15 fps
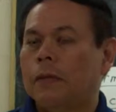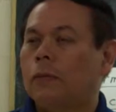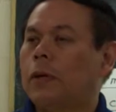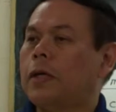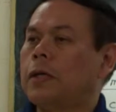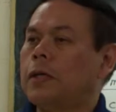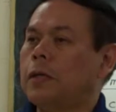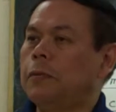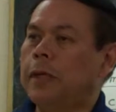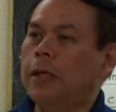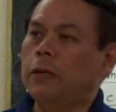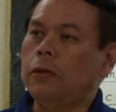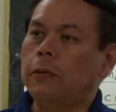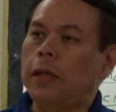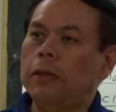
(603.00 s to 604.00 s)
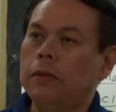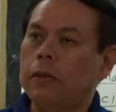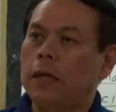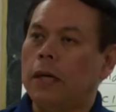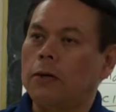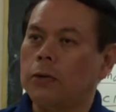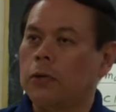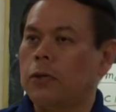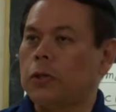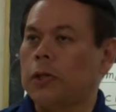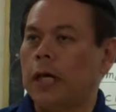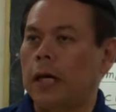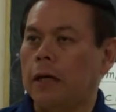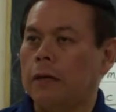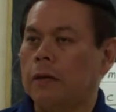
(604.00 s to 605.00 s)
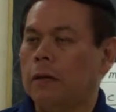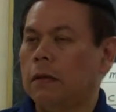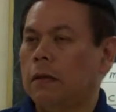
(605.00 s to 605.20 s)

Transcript: What does it mean to build your house on sand?